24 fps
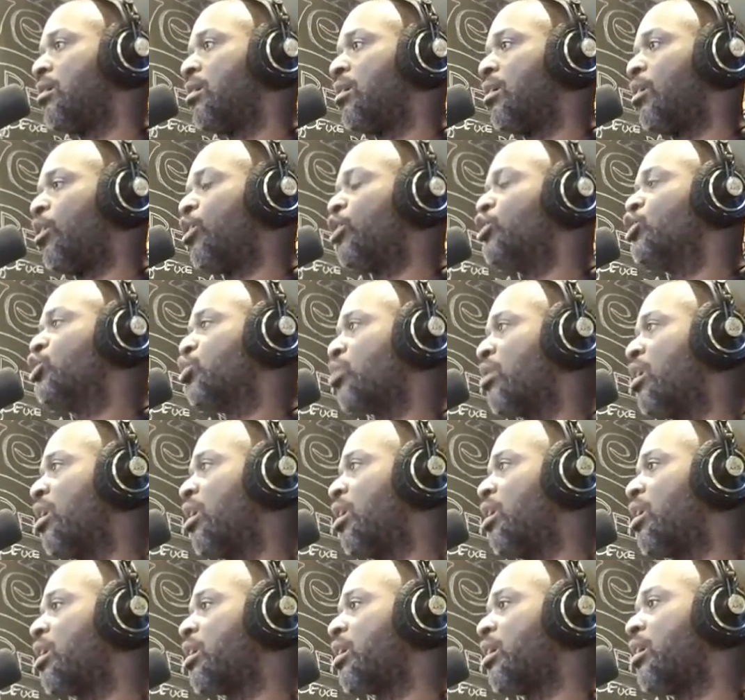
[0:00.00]
on
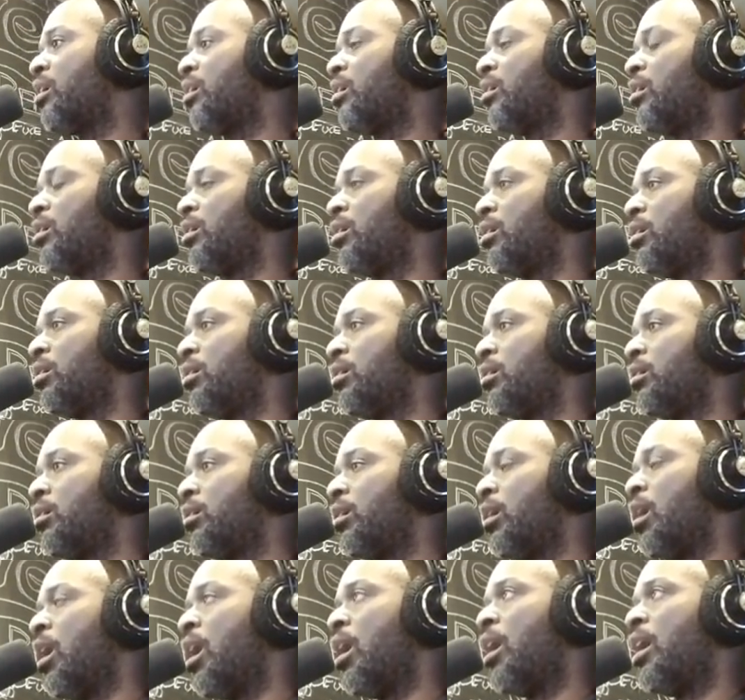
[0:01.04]
drug
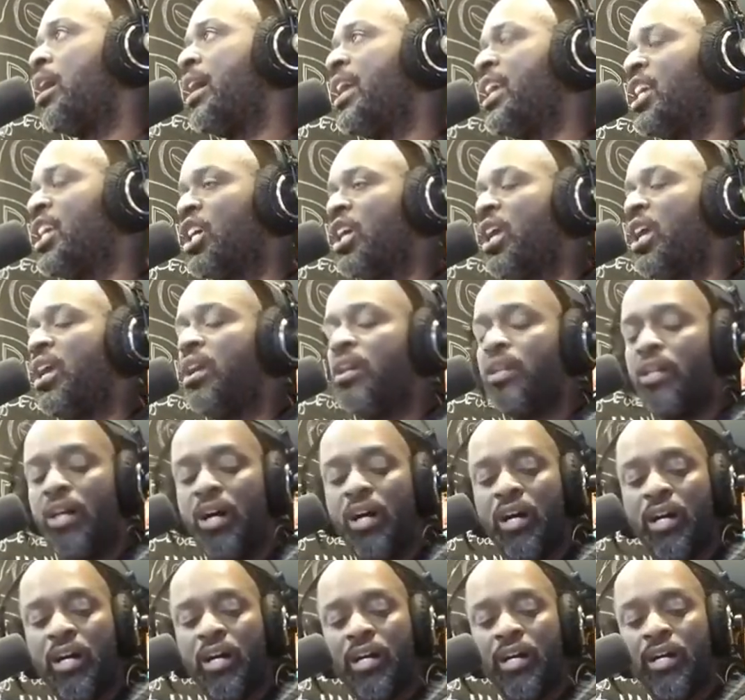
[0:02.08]
uh, in, in
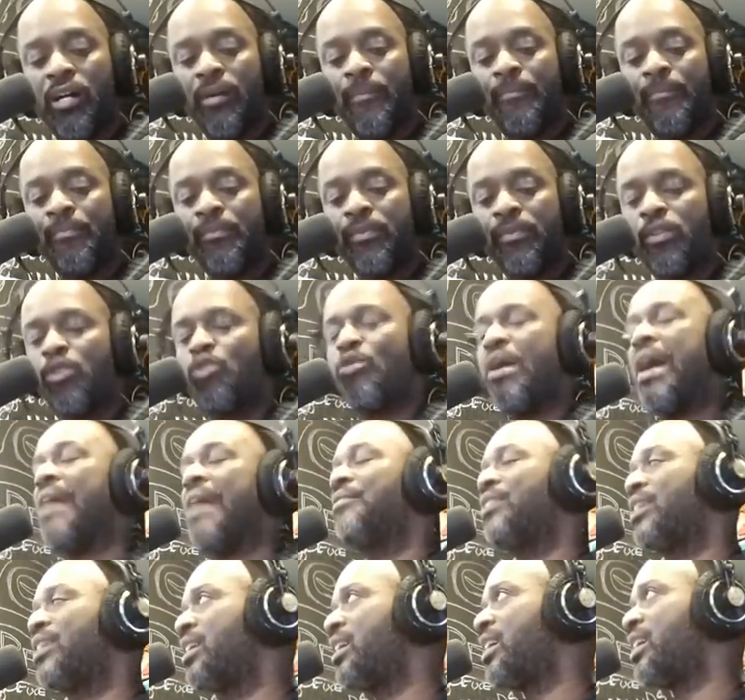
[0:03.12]
uh,
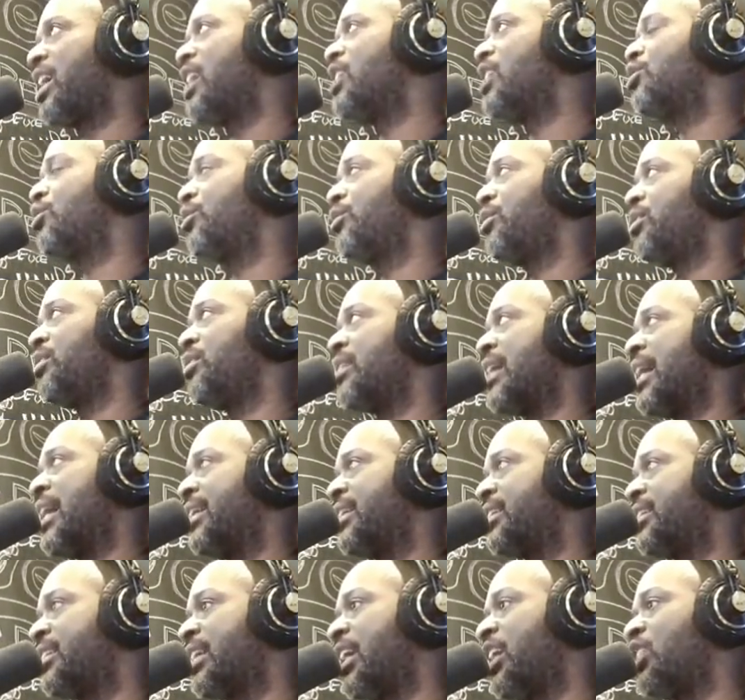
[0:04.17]
trafficking into the United
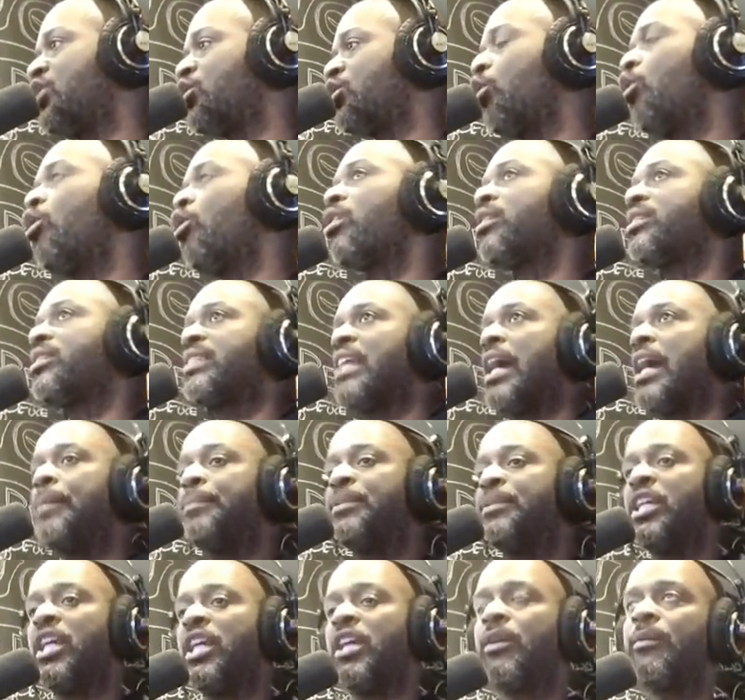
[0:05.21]
States or
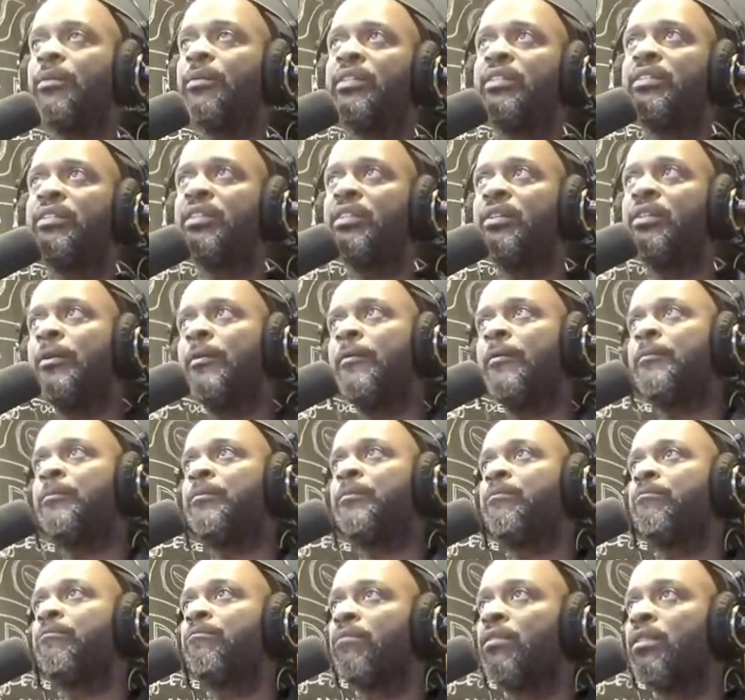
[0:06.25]
stop terrorists.
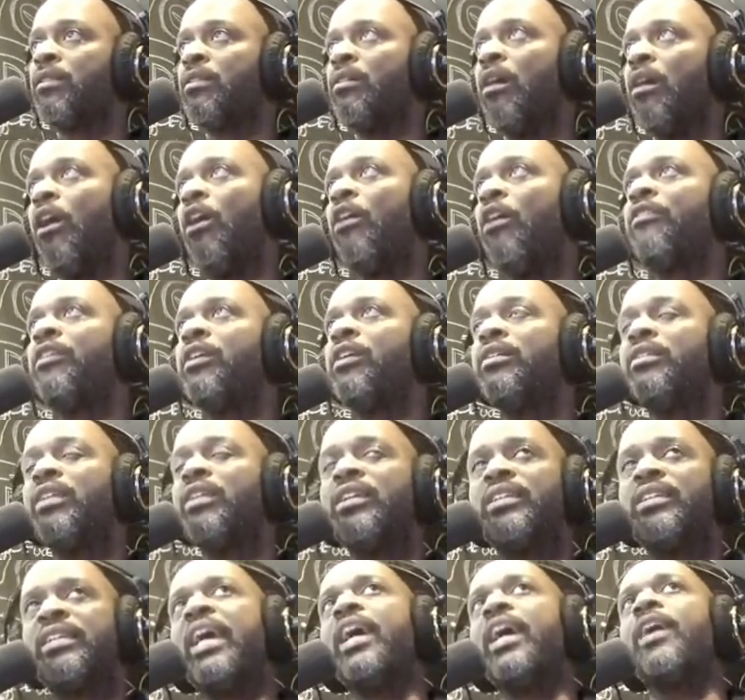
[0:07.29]
All the,
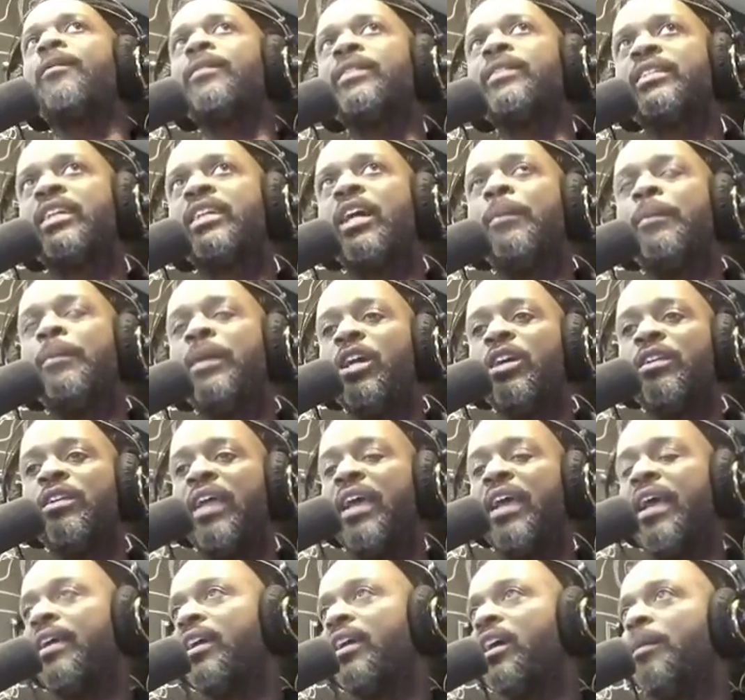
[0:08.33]
the terrorists come here.
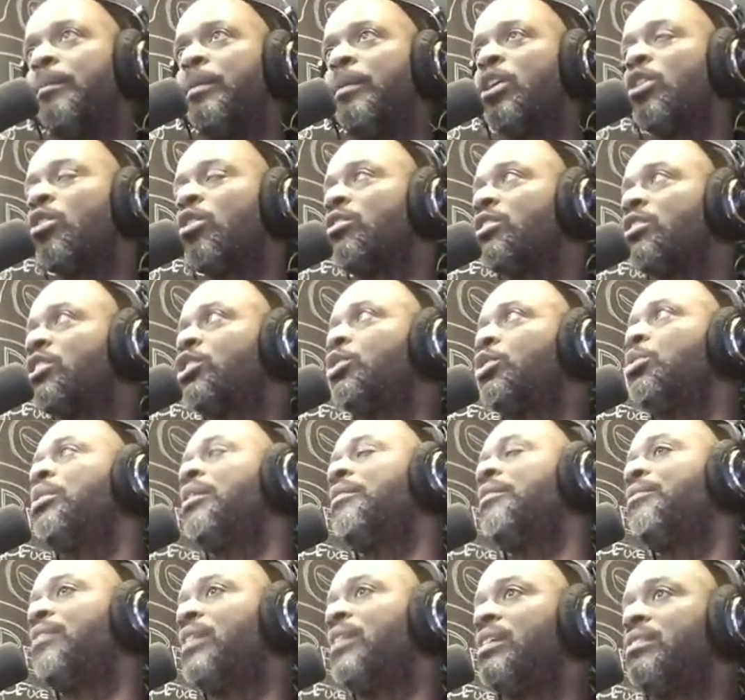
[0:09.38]
They come here on
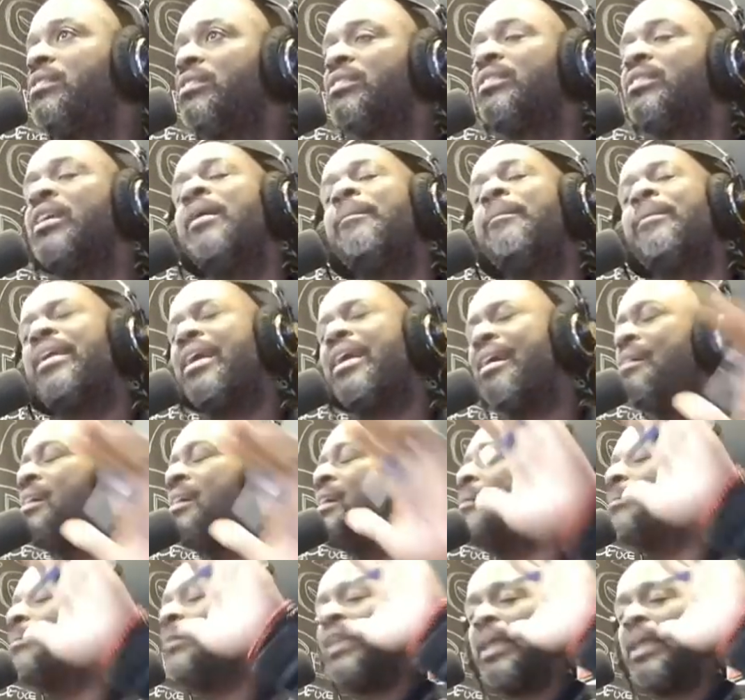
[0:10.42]
student visas. But, I, uh,
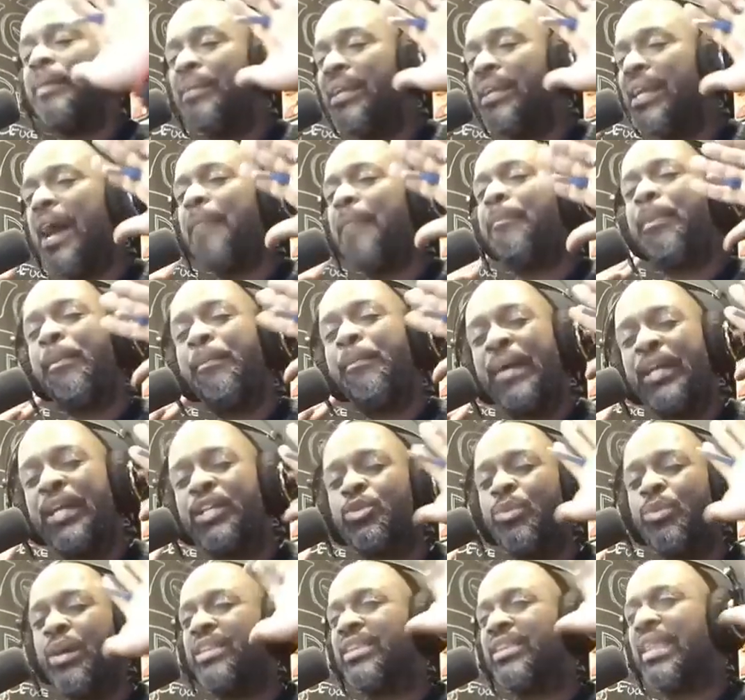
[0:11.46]
but let me not
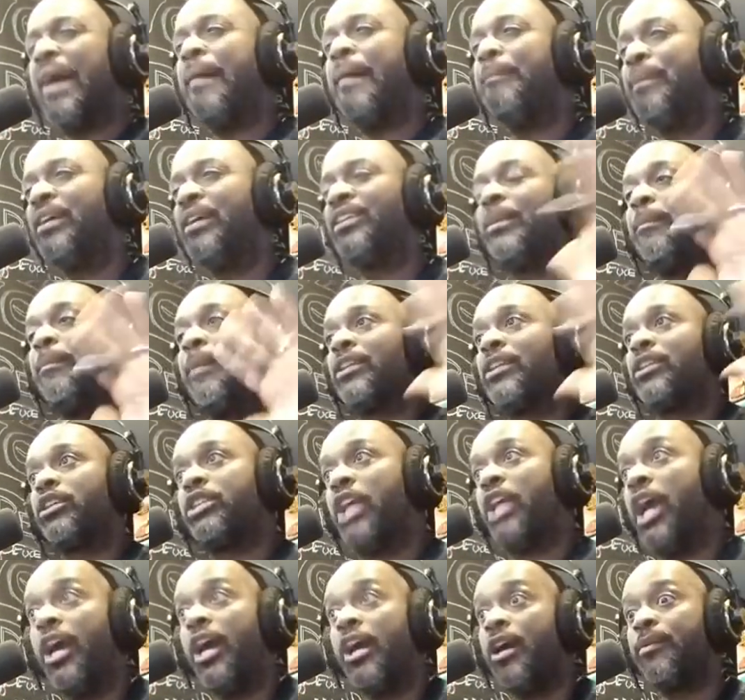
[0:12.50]
perpetuate that myth about the
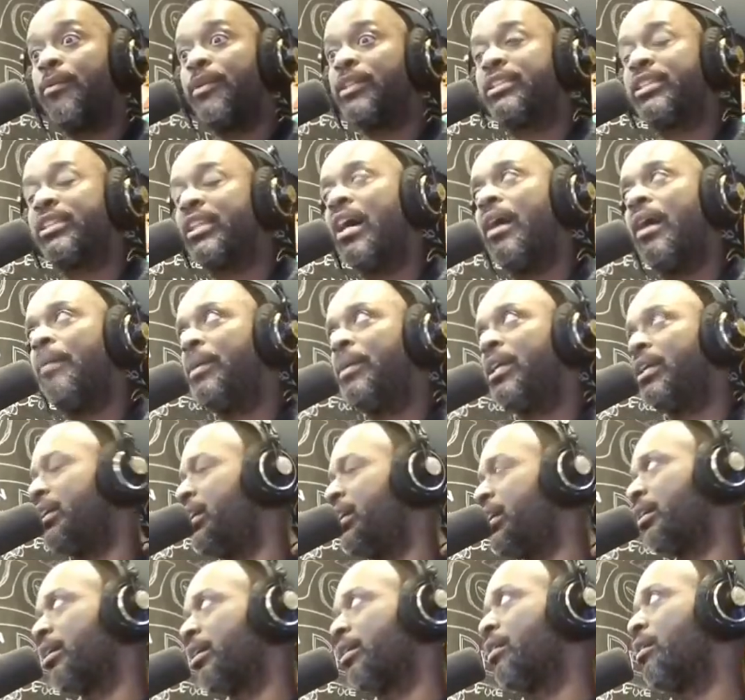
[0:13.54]
terrorists coming
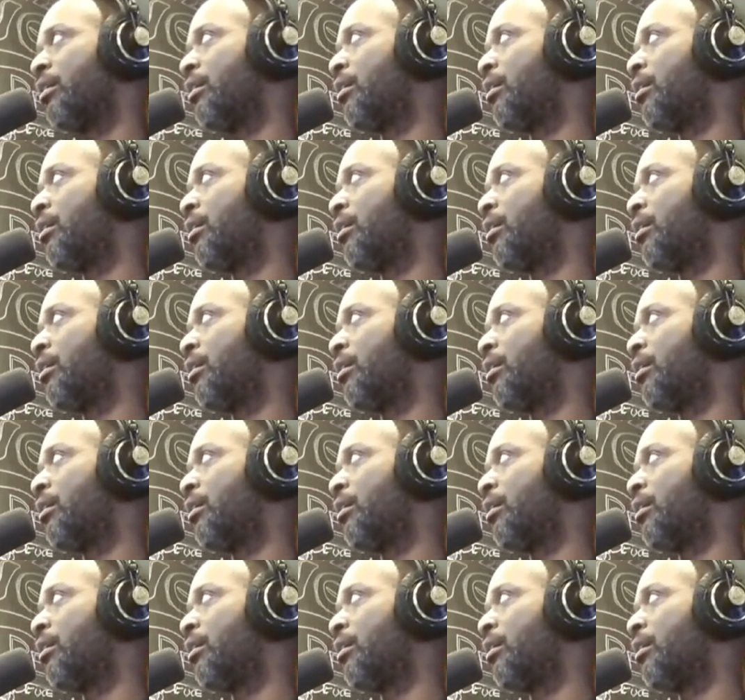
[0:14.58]
here.